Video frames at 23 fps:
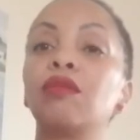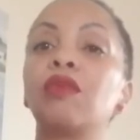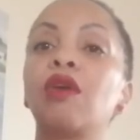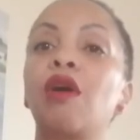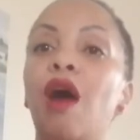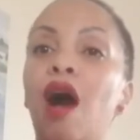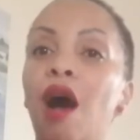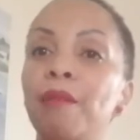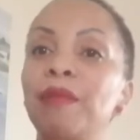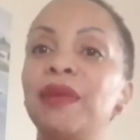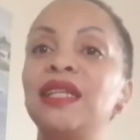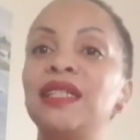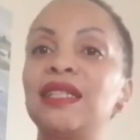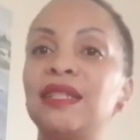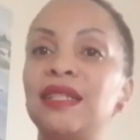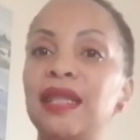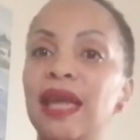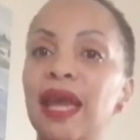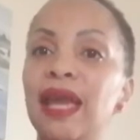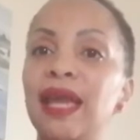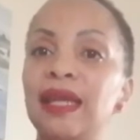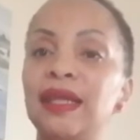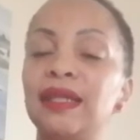karmic
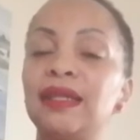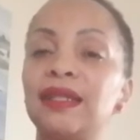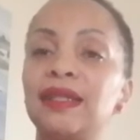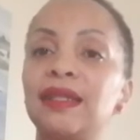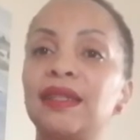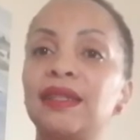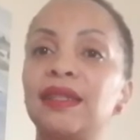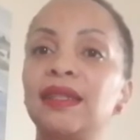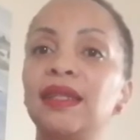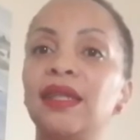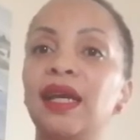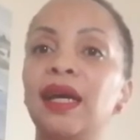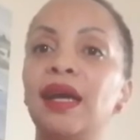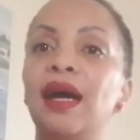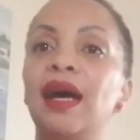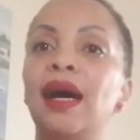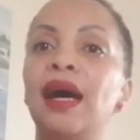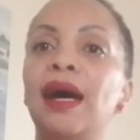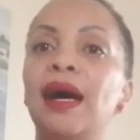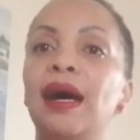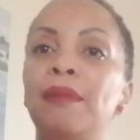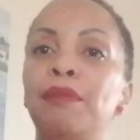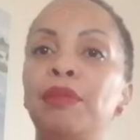states
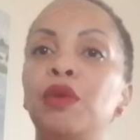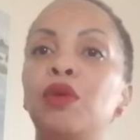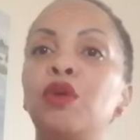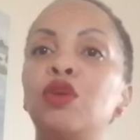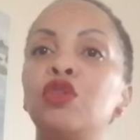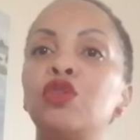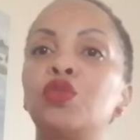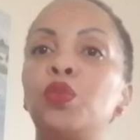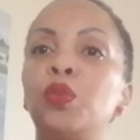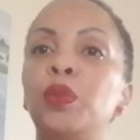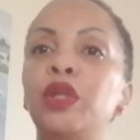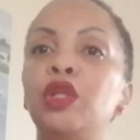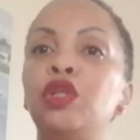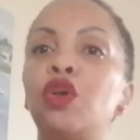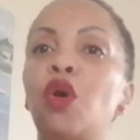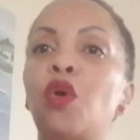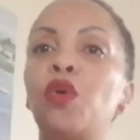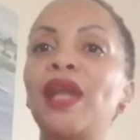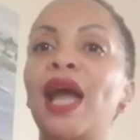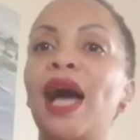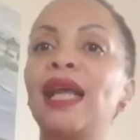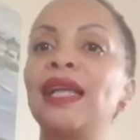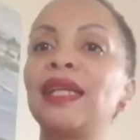because we
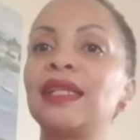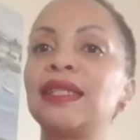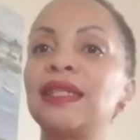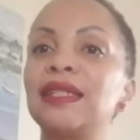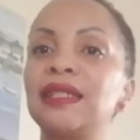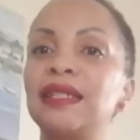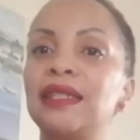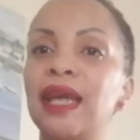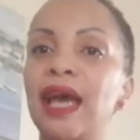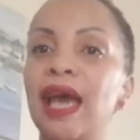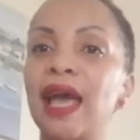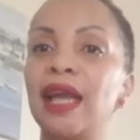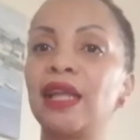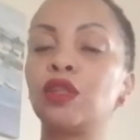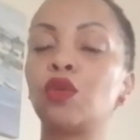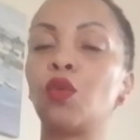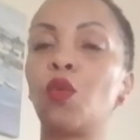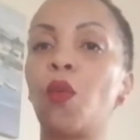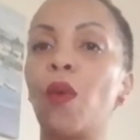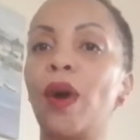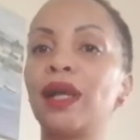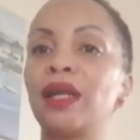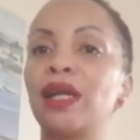don't understand
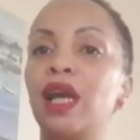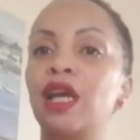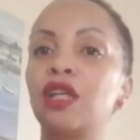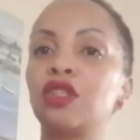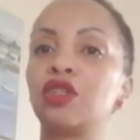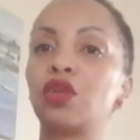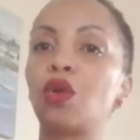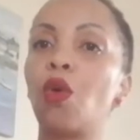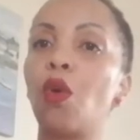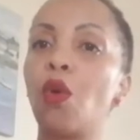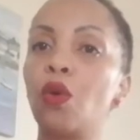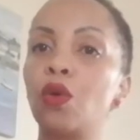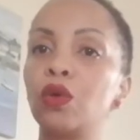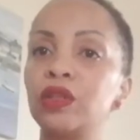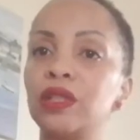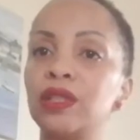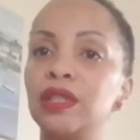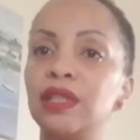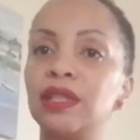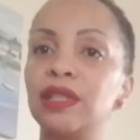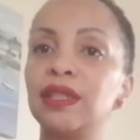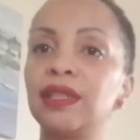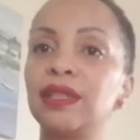what has
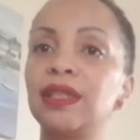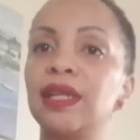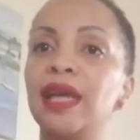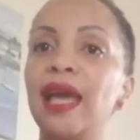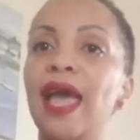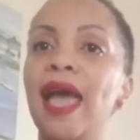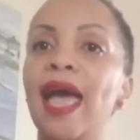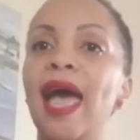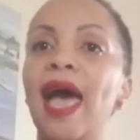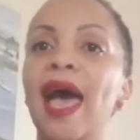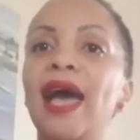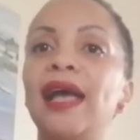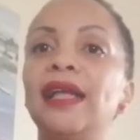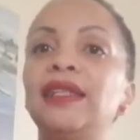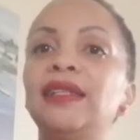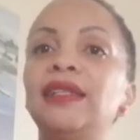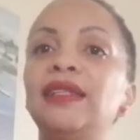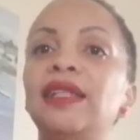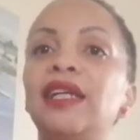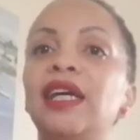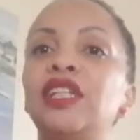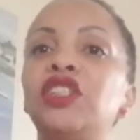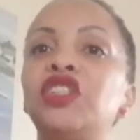caused it.
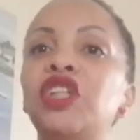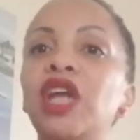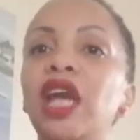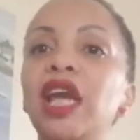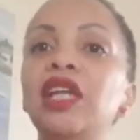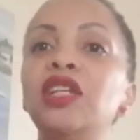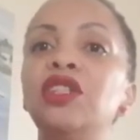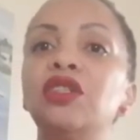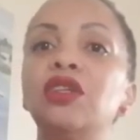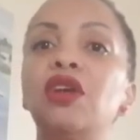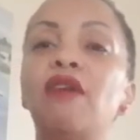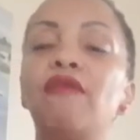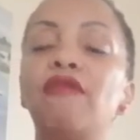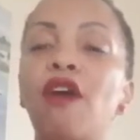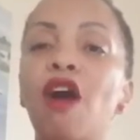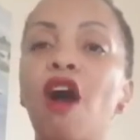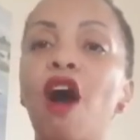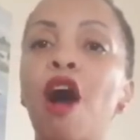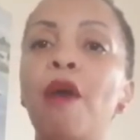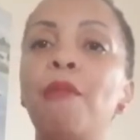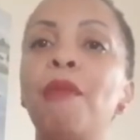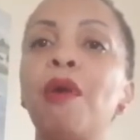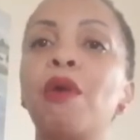And changing of
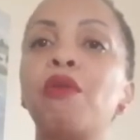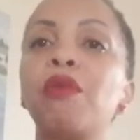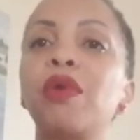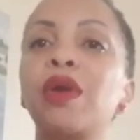karma